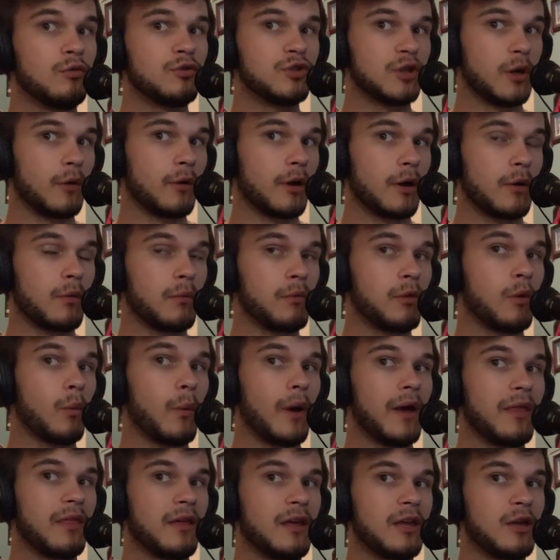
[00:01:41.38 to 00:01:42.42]
Johto the
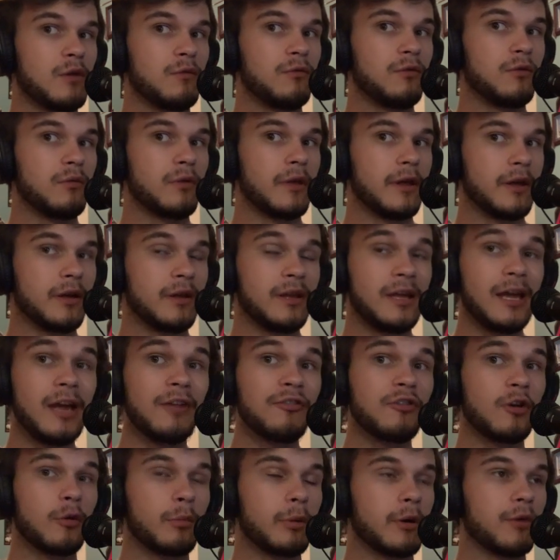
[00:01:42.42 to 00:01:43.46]
way that you do the
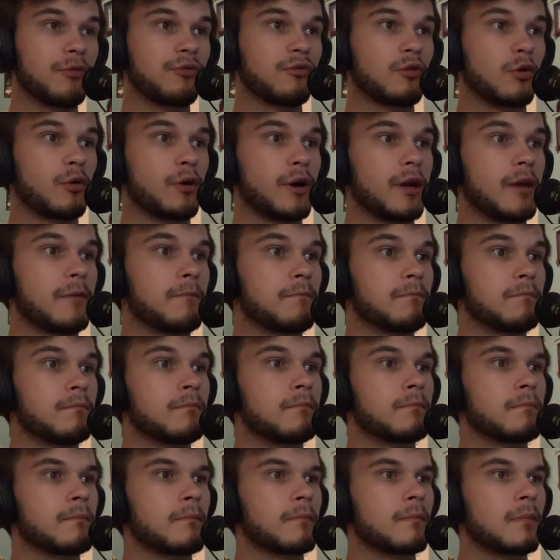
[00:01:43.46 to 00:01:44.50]
Kanto post story.
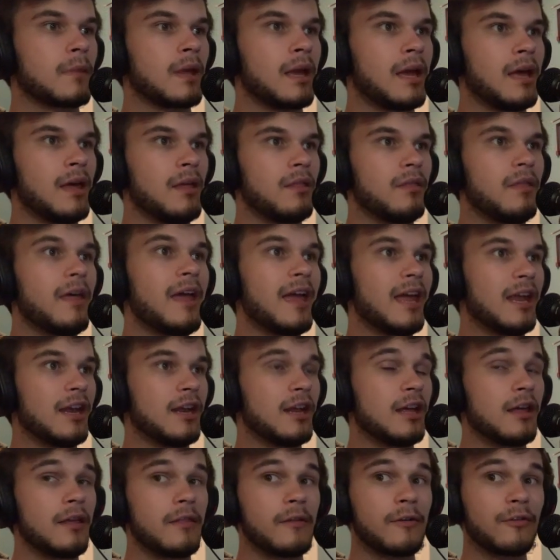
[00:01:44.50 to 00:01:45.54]

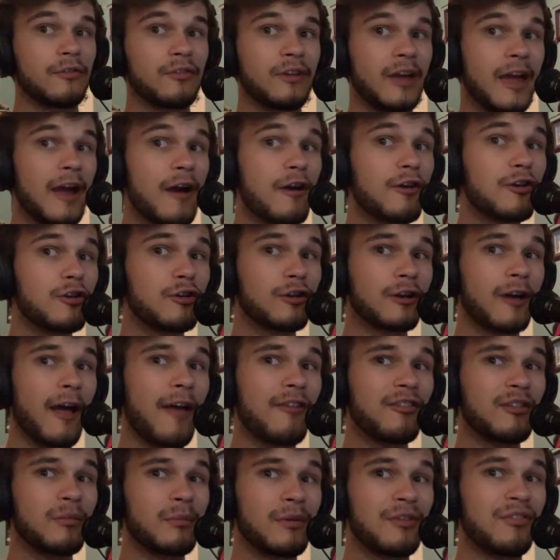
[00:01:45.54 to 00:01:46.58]
Then, there's character
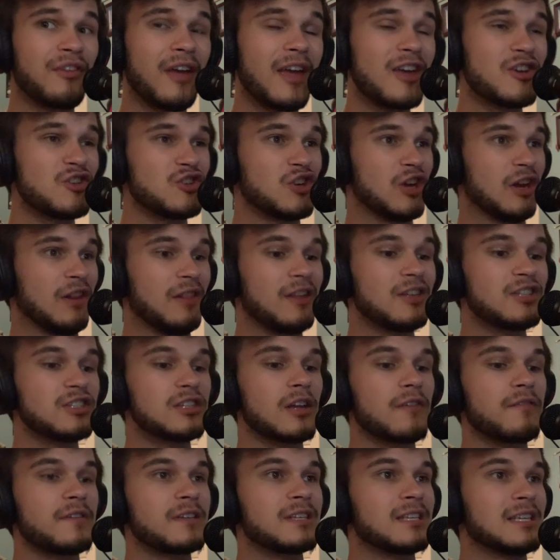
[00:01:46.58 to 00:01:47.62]
customization. This
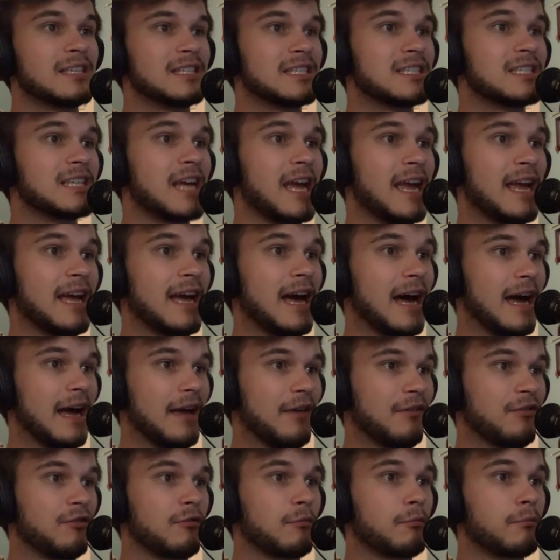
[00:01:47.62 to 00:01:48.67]
stuff is insane,
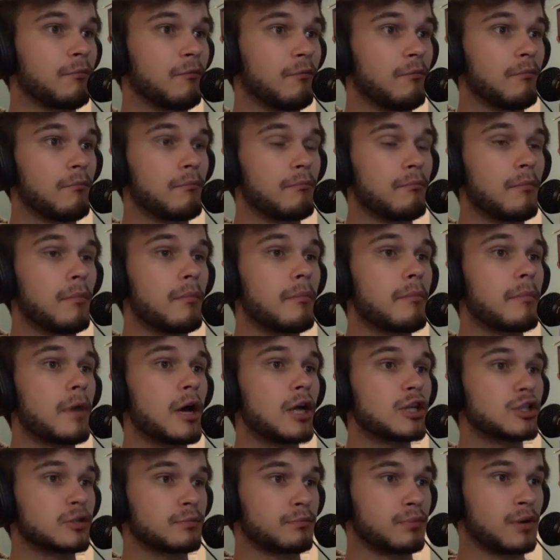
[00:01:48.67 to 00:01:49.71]
guys.
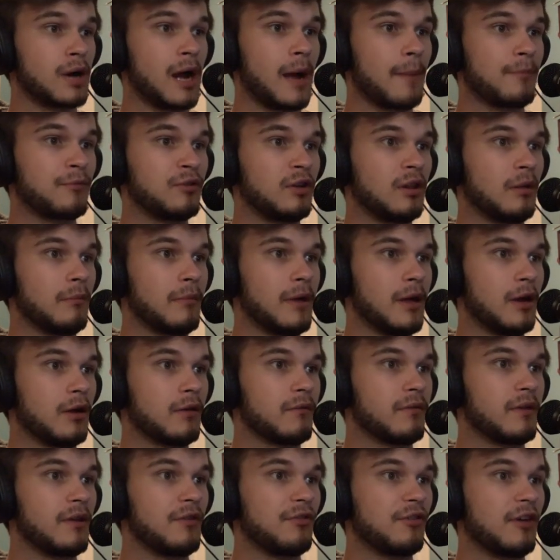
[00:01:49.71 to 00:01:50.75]
Much prop to the maker
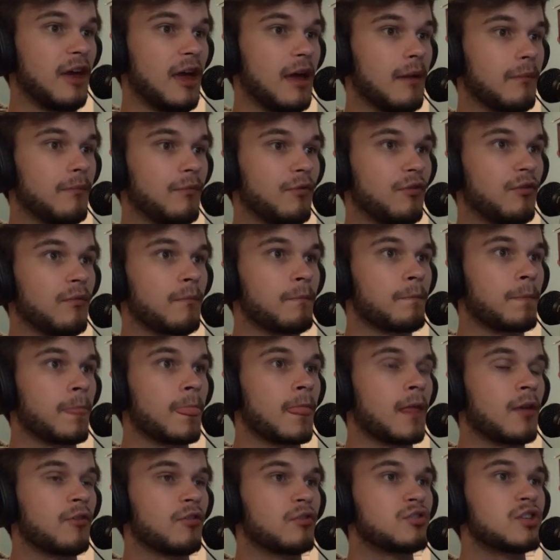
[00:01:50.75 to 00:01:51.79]
of these games.
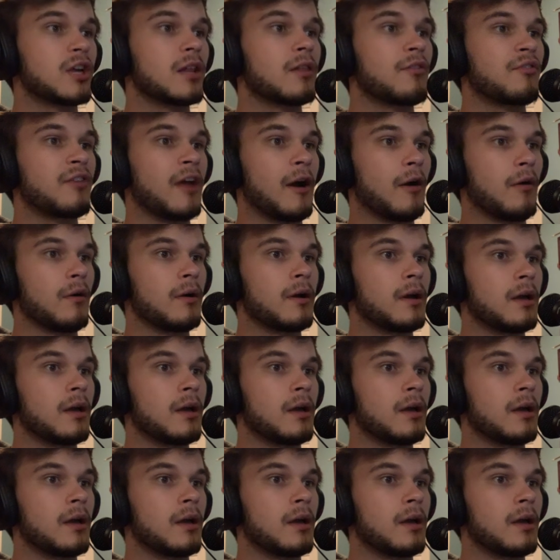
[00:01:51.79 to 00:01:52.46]
So check this out.